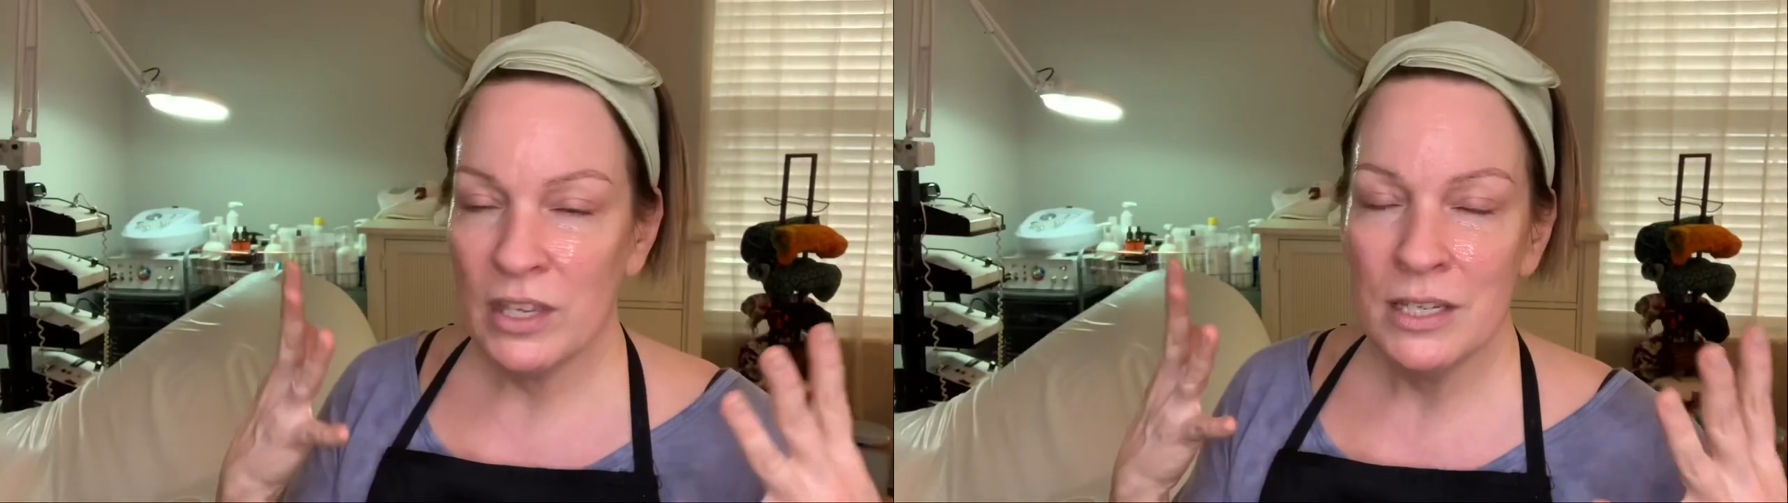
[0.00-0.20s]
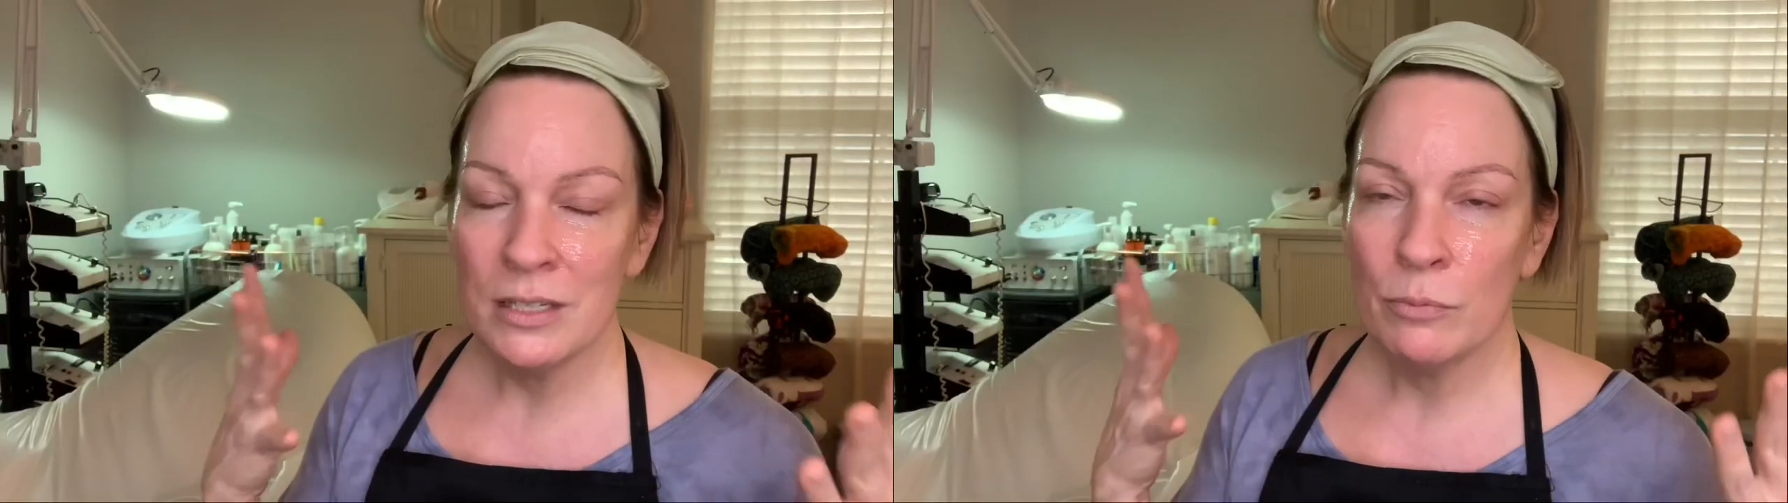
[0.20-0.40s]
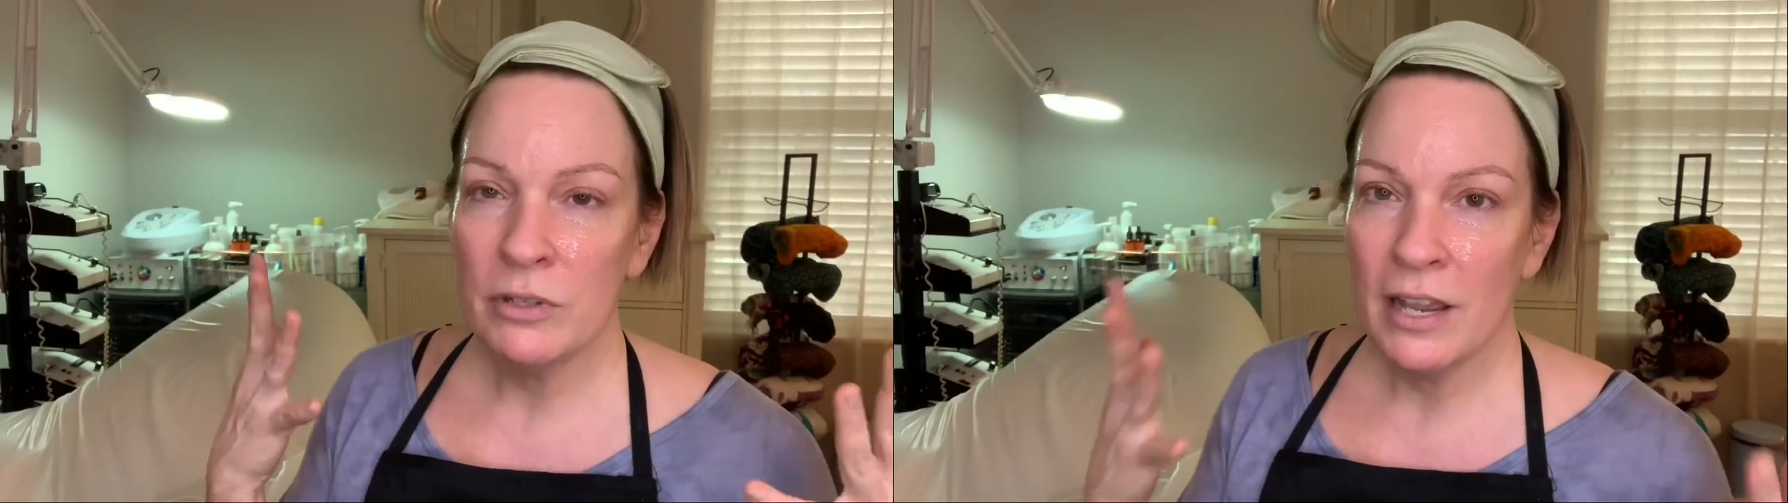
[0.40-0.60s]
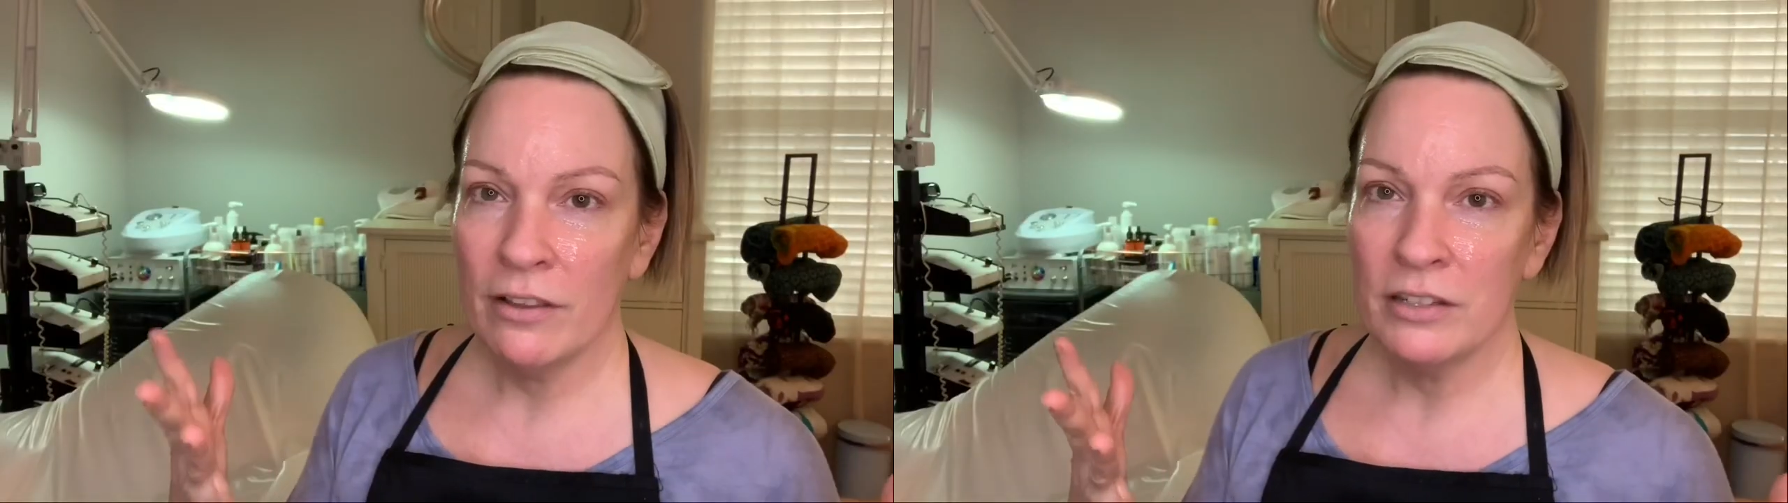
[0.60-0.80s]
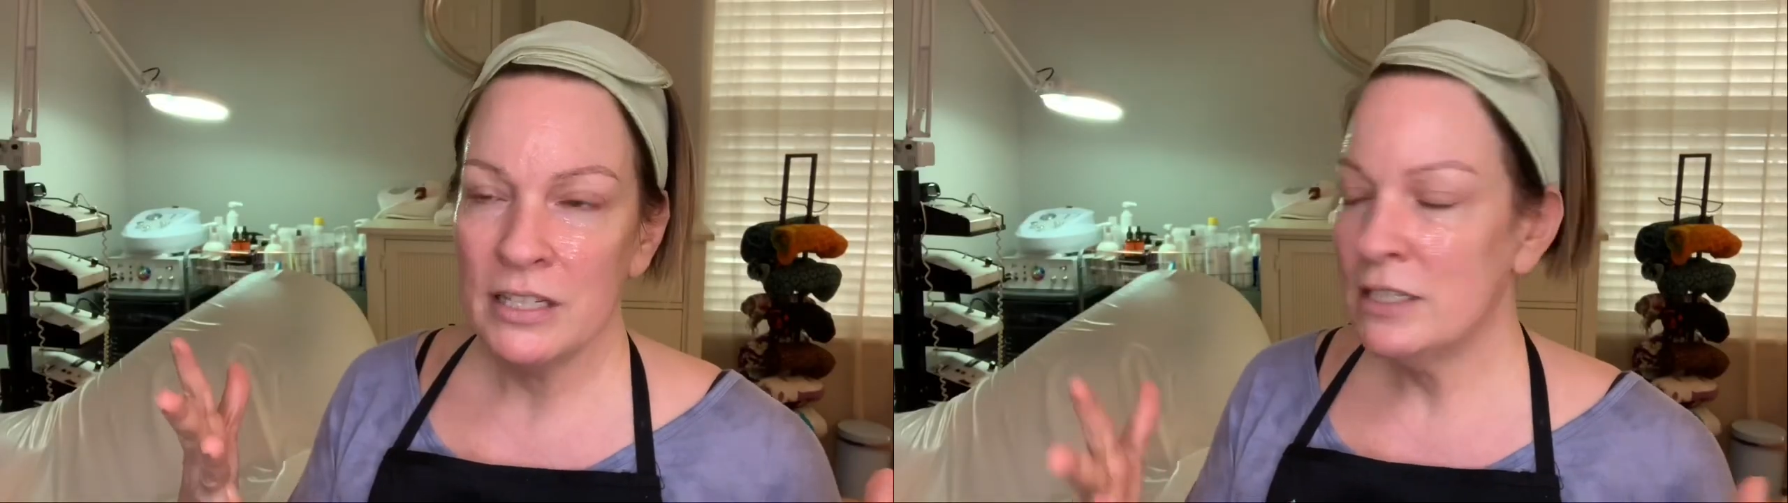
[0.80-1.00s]
these
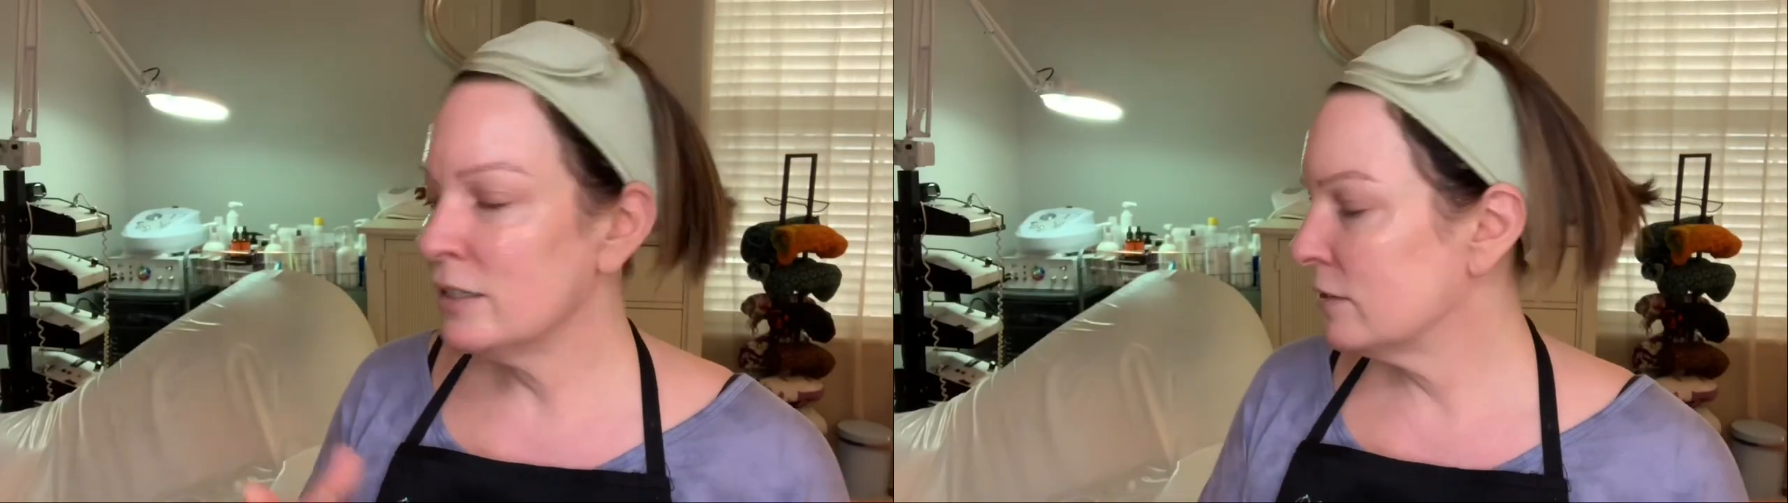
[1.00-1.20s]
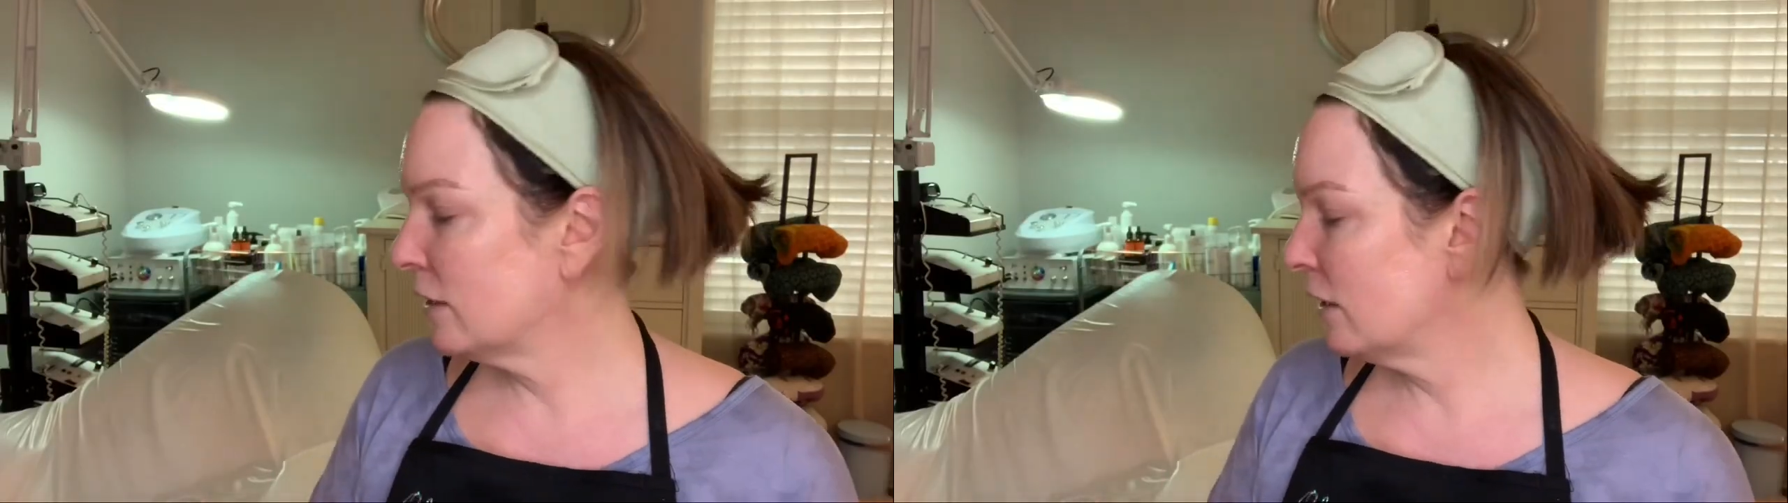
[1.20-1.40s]
modalities,